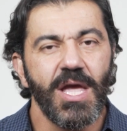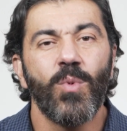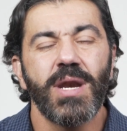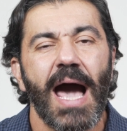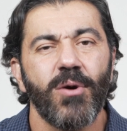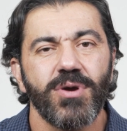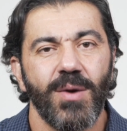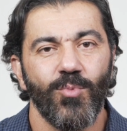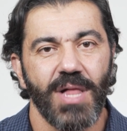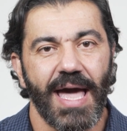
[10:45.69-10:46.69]
And what
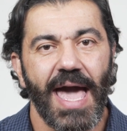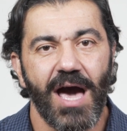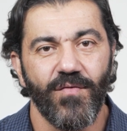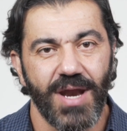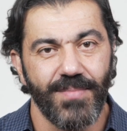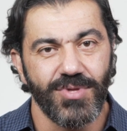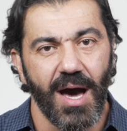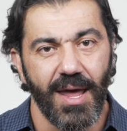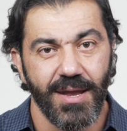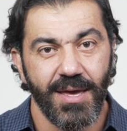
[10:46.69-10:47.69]
outcome will I have when I'm
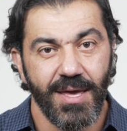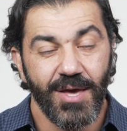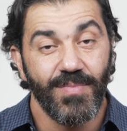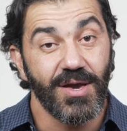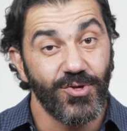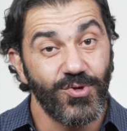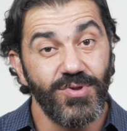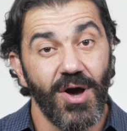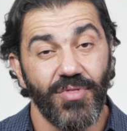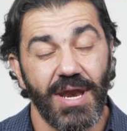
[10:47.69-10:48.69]
done? Because
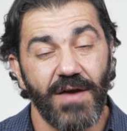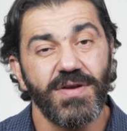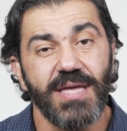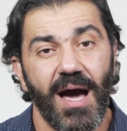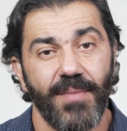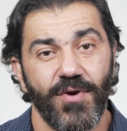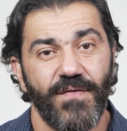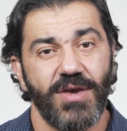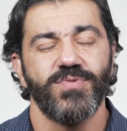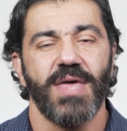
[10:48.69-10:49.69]
you know that every time you're
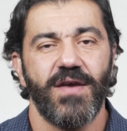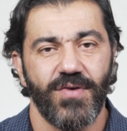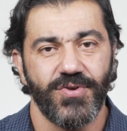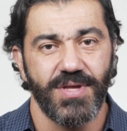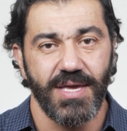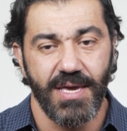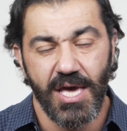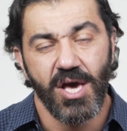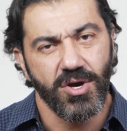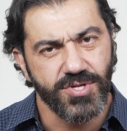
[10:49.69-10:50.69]
faced with adversity,
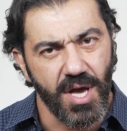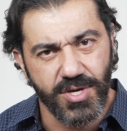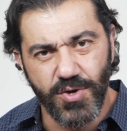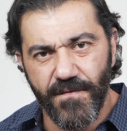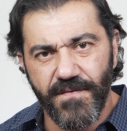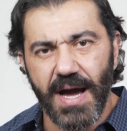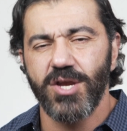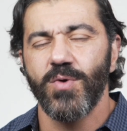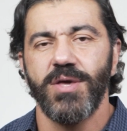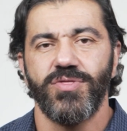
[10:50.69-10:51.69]
as long as you
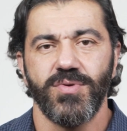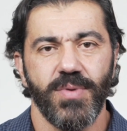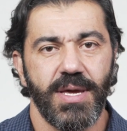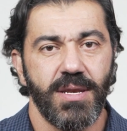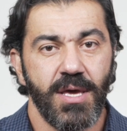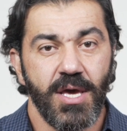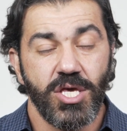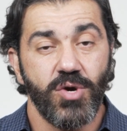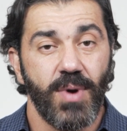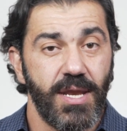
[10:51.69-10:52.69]
fight your way through it,
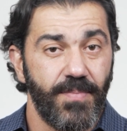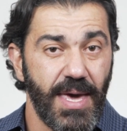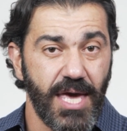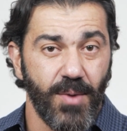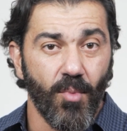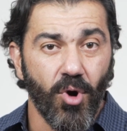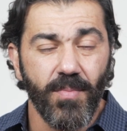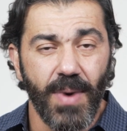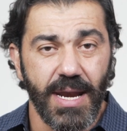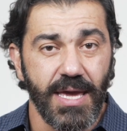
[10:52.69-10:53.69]
you end up making
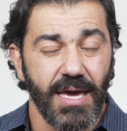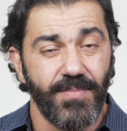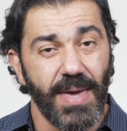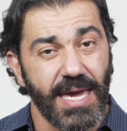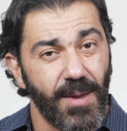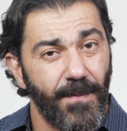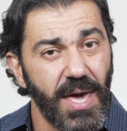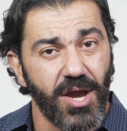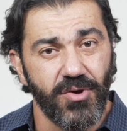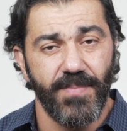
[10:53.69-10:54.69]
more money and making a
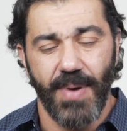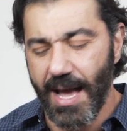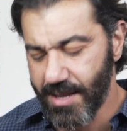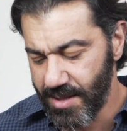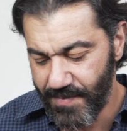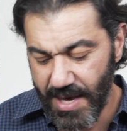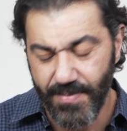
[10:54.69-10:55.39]
bigger impact on the